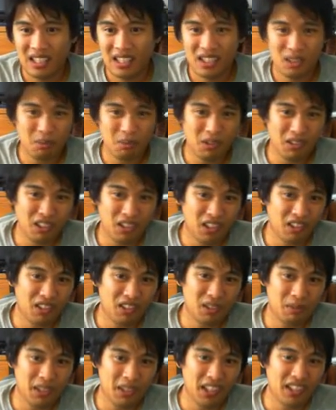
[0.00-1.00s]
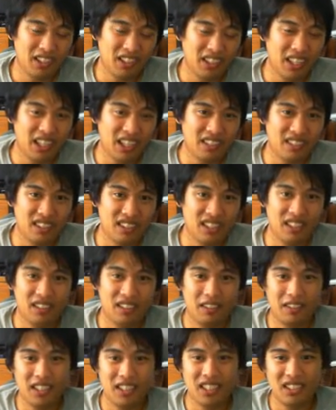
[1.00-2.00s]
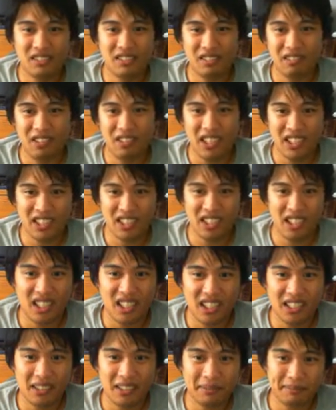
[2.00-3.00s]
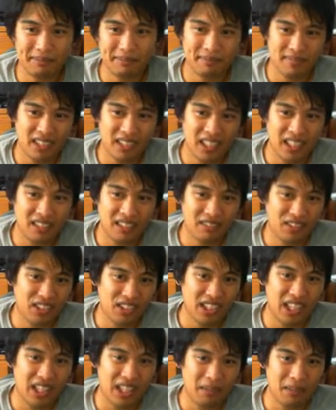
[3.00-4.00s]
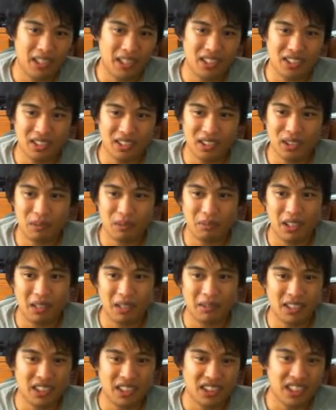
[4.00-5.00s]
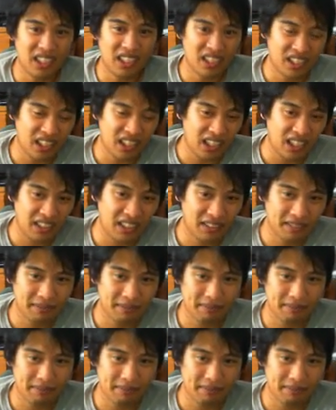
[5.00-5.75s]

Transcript: Some more lower to mid-tier guys of the division for Wang Sai. And for Danny Mitchell, he should probably just get cut.